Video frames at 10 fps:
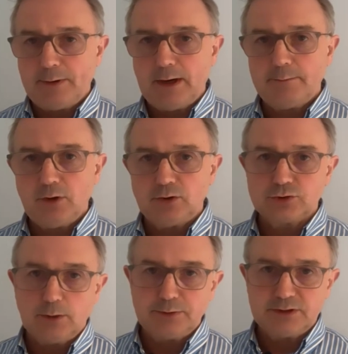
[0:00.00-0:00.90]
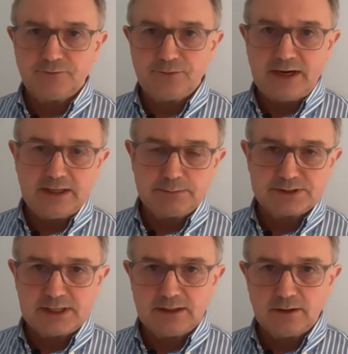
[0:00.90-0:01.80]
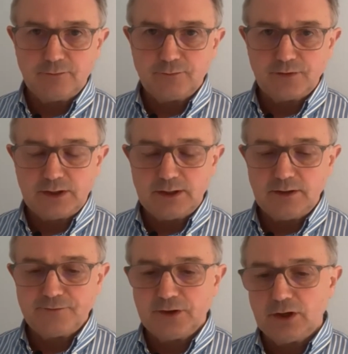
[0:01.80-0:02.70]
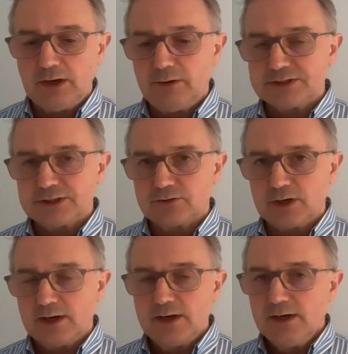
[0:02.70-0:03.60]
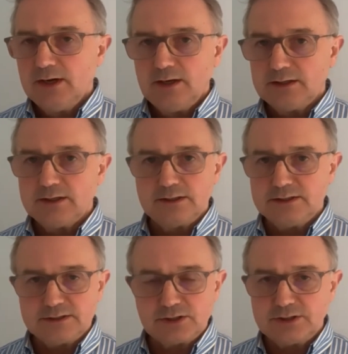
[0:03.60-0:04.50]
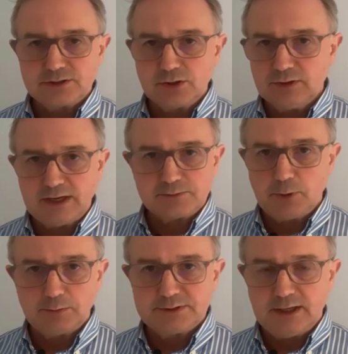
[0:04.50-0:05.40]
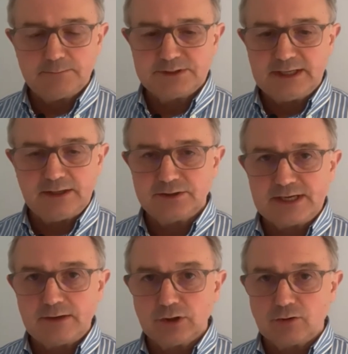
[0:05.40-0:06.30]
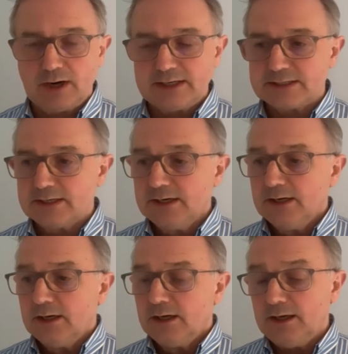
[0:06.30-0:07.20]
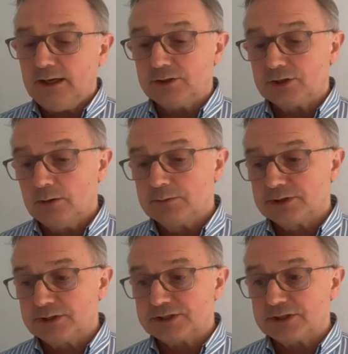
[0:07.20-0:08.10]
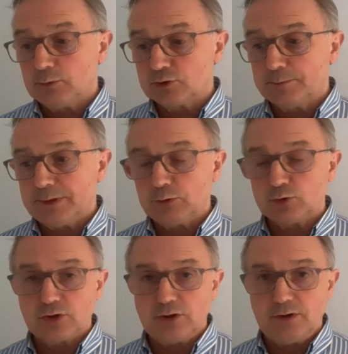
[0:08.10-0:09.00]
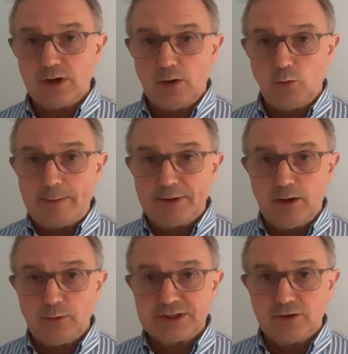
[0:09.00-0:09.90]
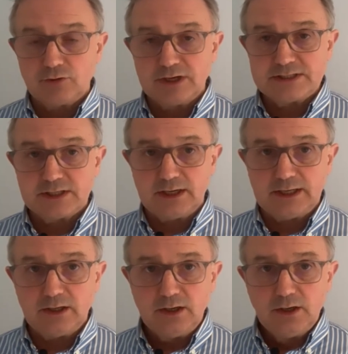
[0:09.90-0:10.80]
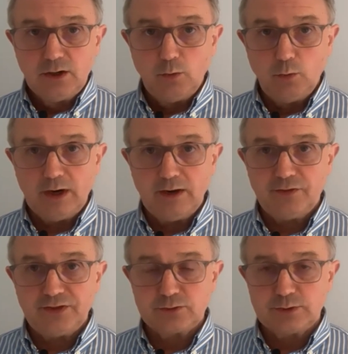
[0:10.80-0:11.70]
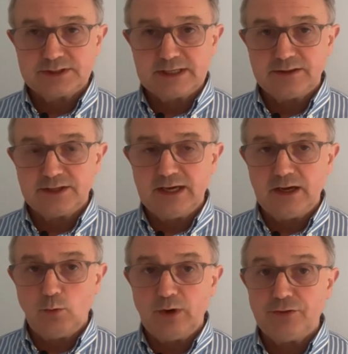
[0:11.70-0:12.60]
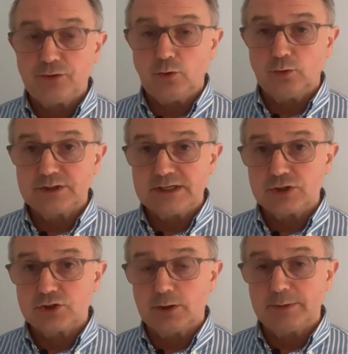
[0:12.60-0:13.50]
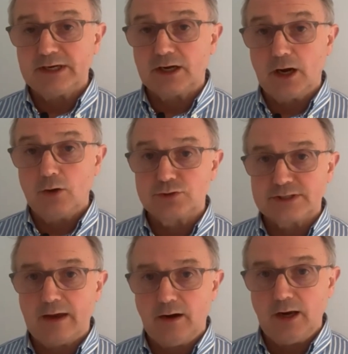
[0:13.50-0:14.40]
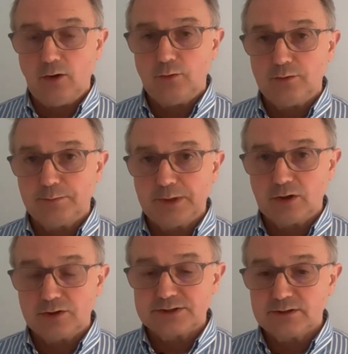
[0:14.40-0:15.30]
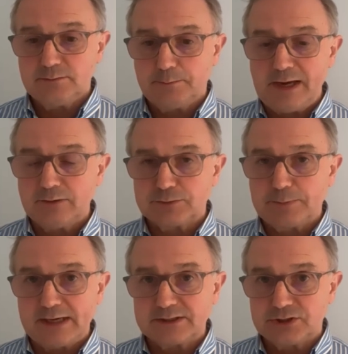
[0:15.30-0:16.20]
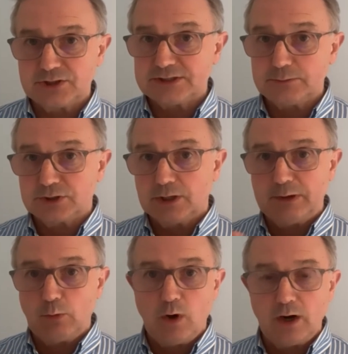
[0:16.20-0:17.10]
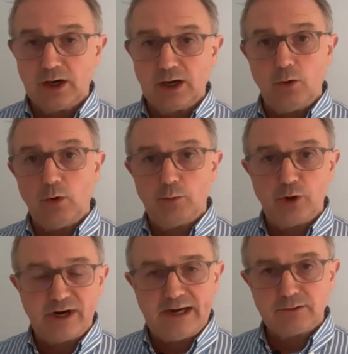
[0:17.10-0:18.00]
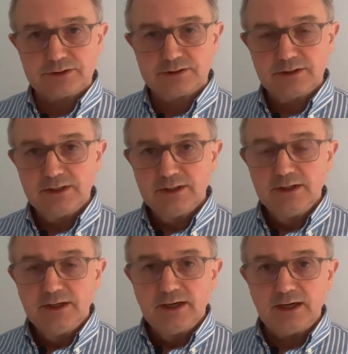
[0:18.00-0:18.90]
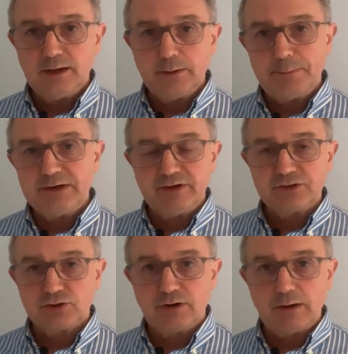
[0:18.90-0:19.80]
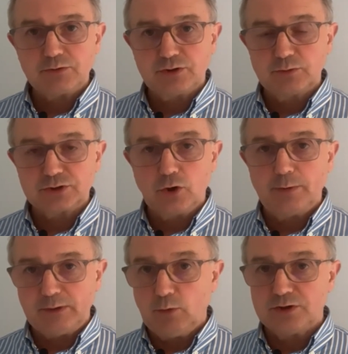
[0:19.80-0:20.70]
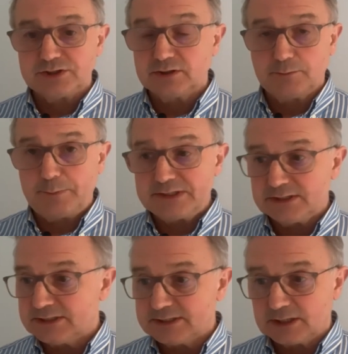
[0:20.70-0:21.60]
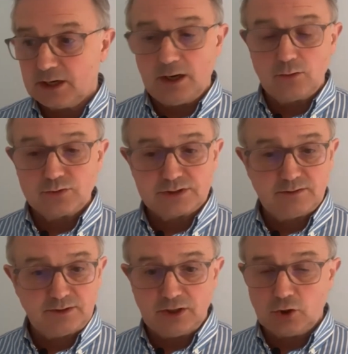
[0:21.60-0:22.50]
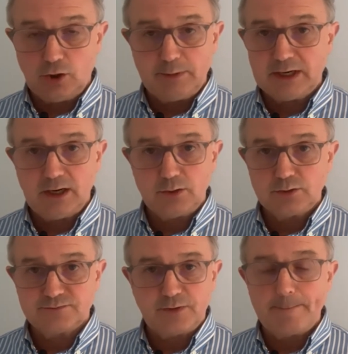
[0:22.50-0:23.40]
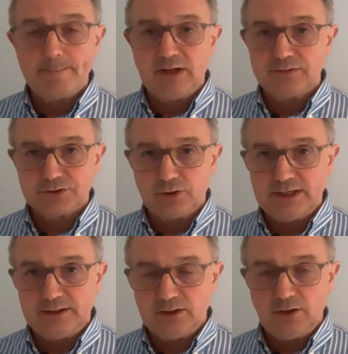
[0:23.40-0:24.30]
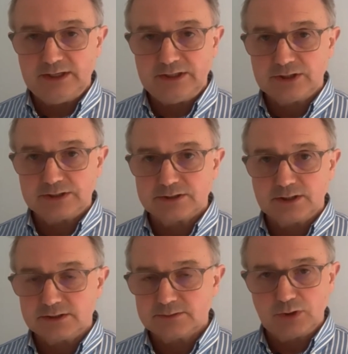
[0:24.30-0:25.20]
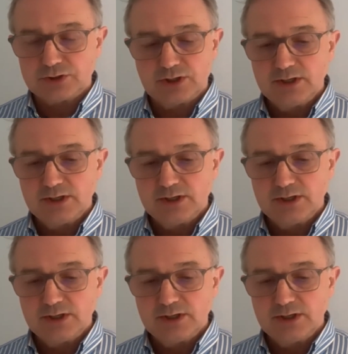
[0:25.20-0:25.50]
up on top of the 80% of furlough, etc., it soon gets mopped up. Sounded great. In terms of the Civils and Bibbles webinar we did recently, one of the things we said there, we thought it should have been a close down loan, because bounce back suggests it was going to be one go and we're out. And a bit of interruption was called, but it wasn't. Businesses closed, the economy closed for months on end on each instance, which